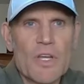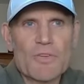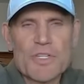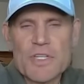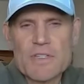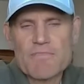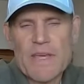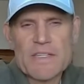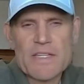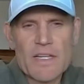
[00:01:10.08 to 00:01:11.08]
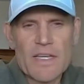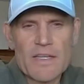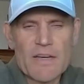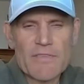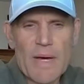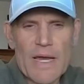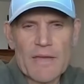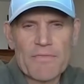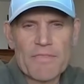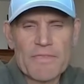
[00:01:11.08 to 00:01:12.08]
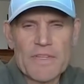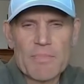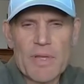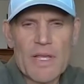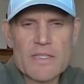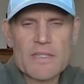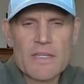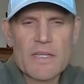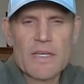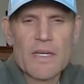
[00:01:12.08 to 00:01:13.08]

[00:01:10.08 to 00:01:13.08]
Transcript: she is basically of my 50 plus